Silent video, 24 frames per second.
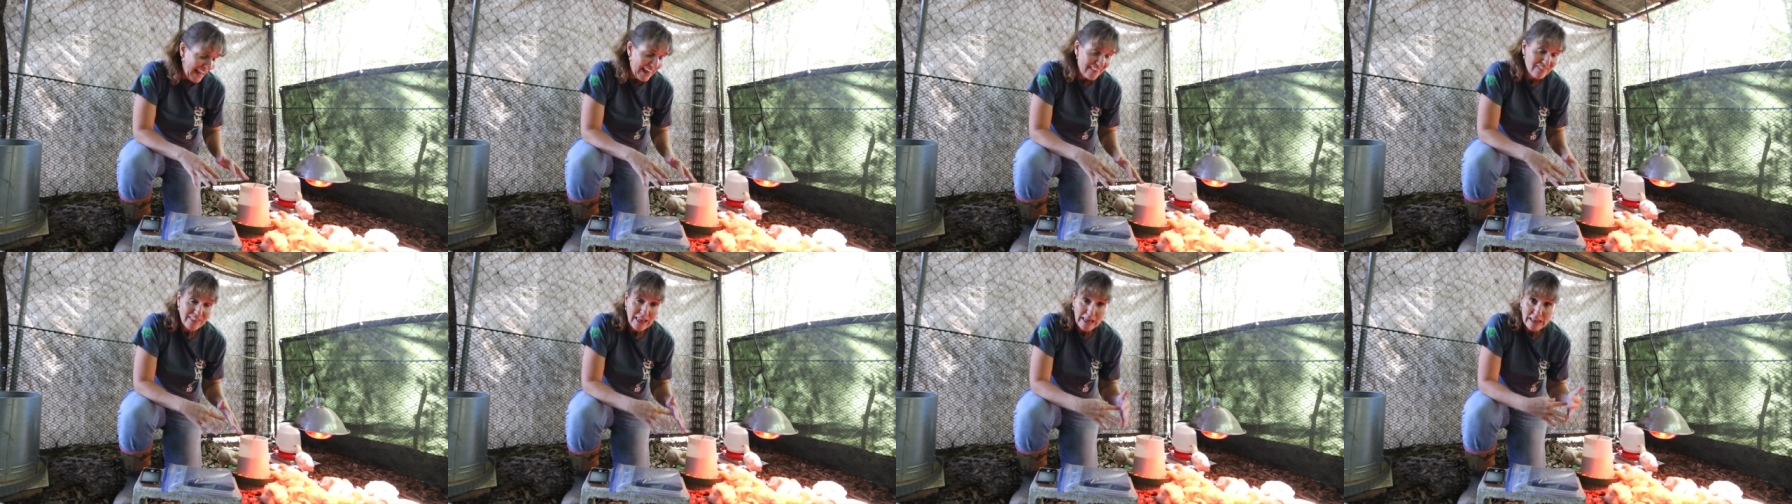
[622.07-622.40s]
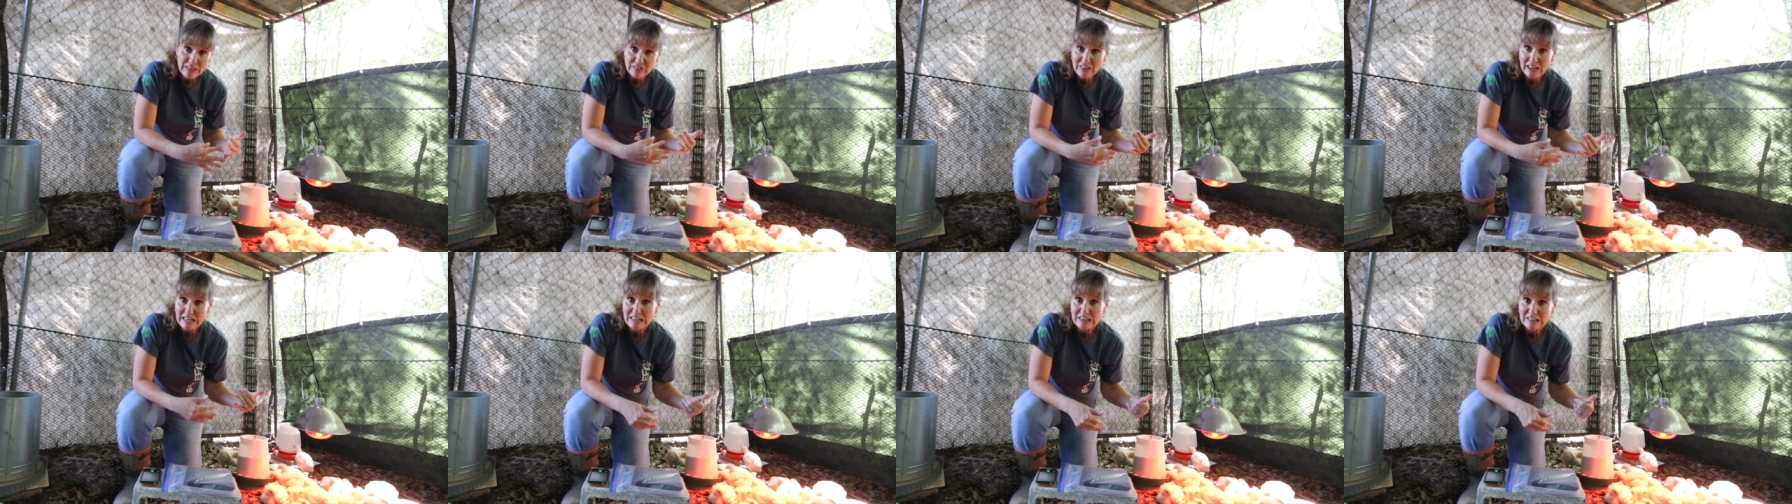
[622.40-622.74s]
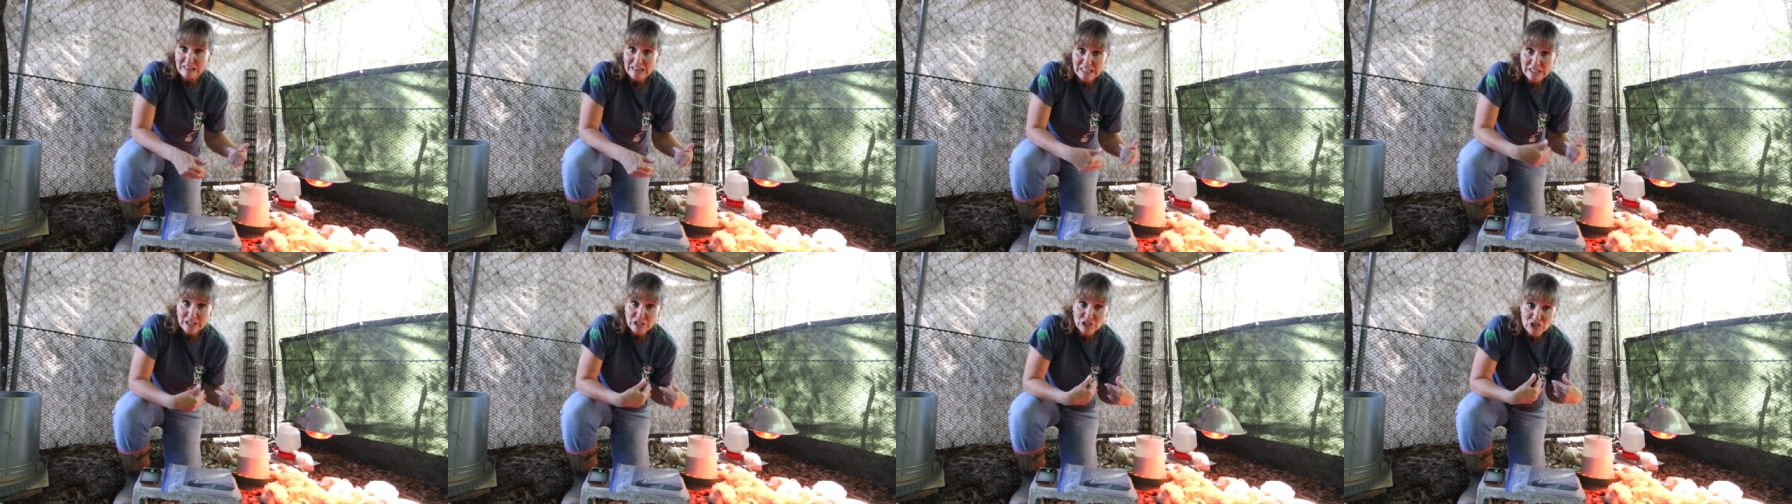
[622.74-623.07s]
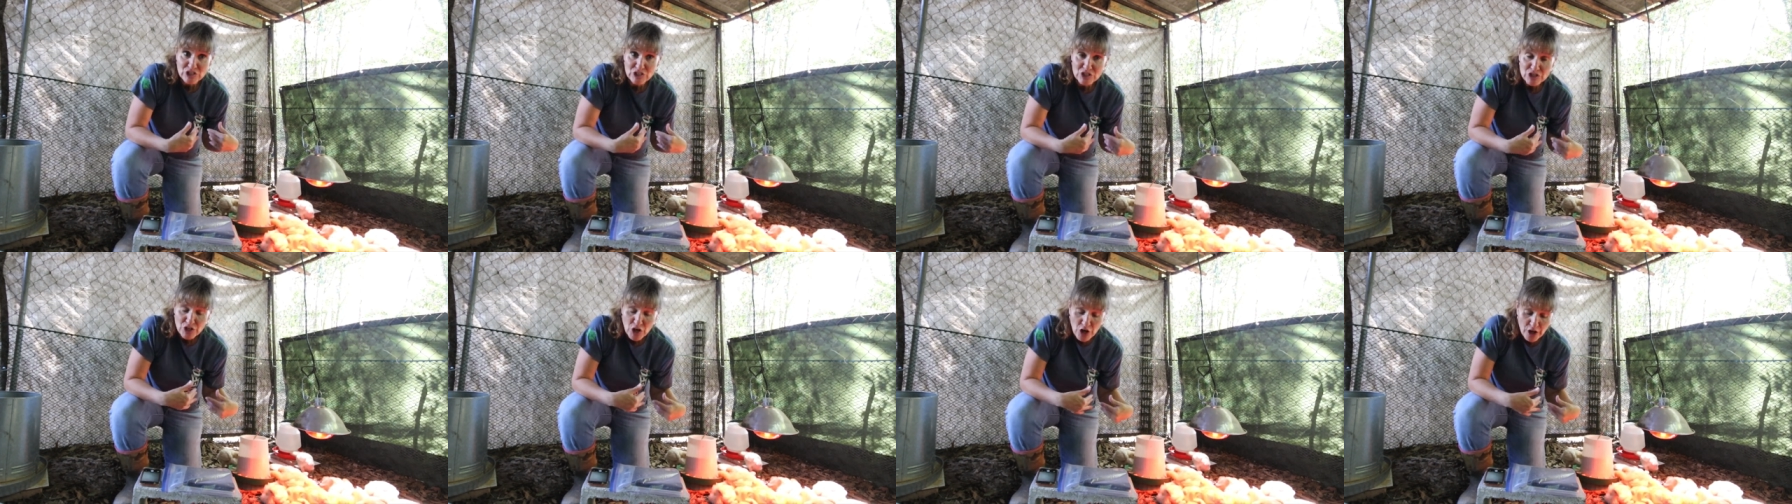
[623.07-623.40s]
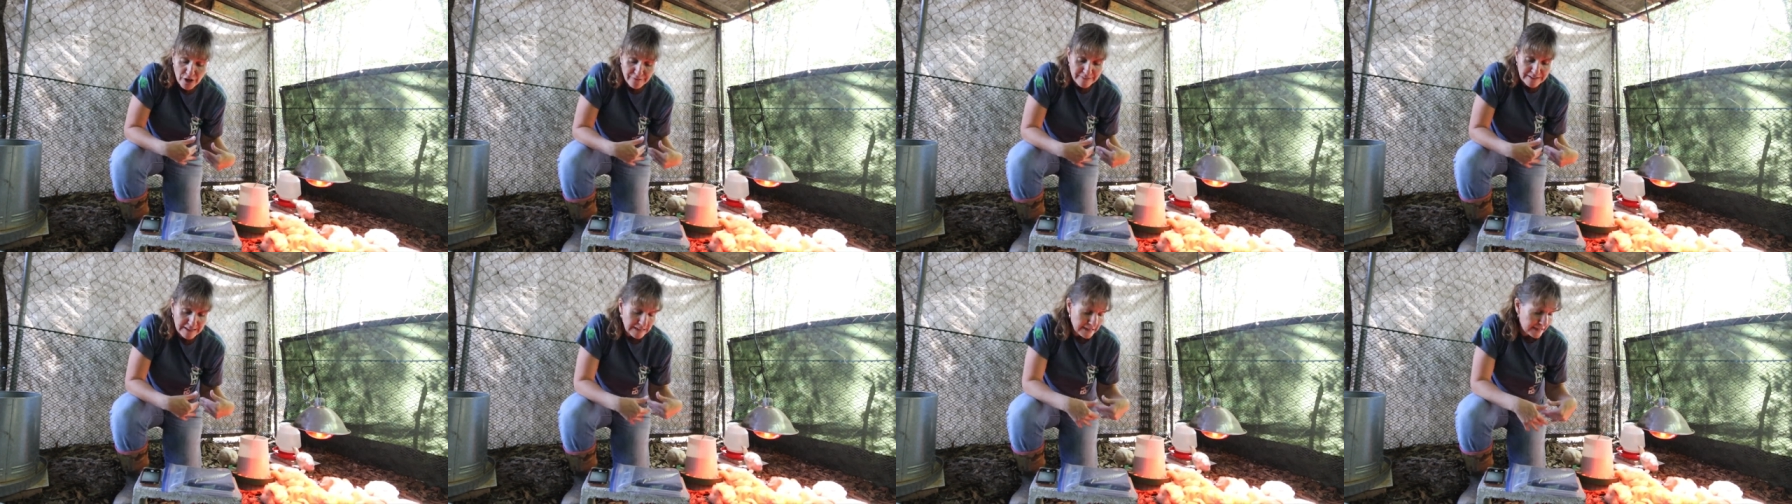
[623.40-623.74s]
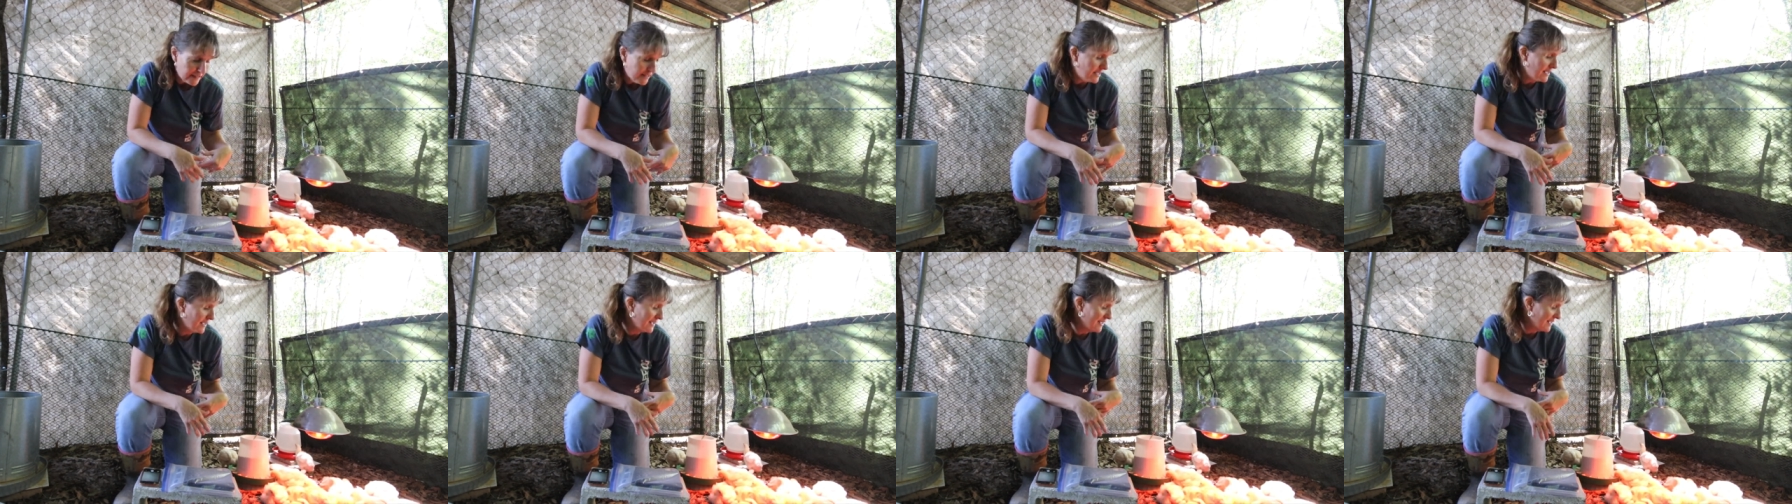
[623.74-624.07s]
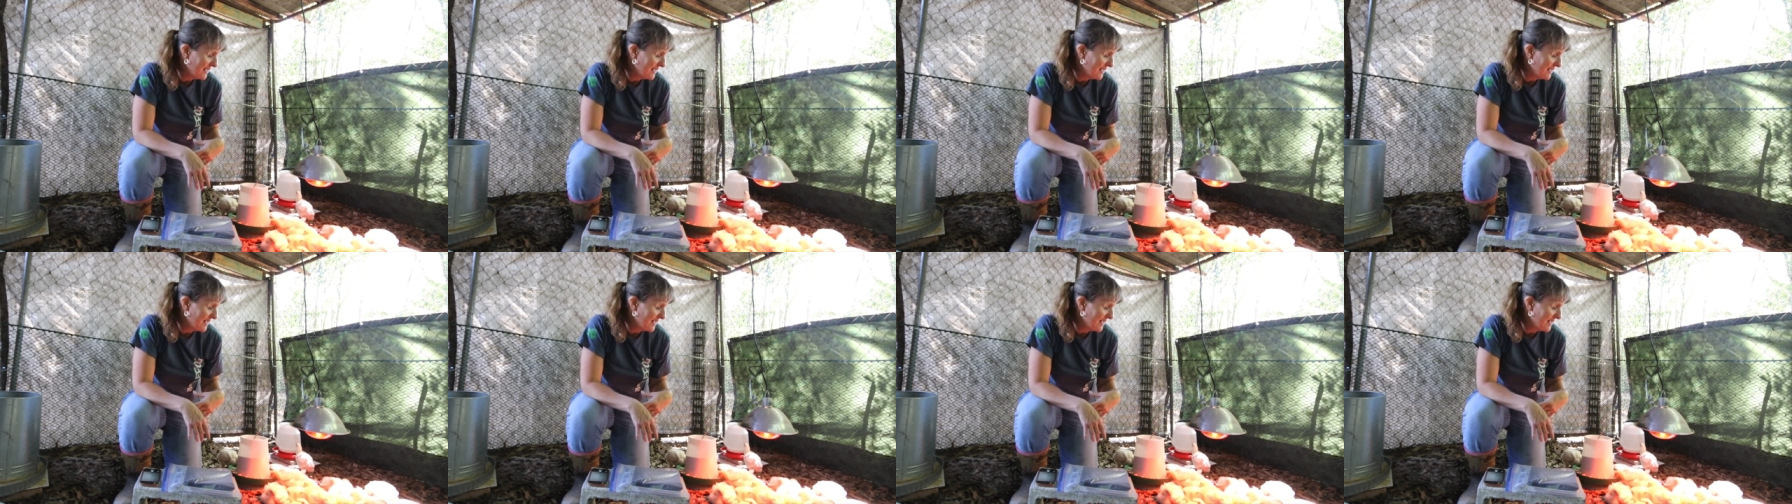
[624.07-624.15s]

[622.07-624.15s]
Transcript: and they think they're starving.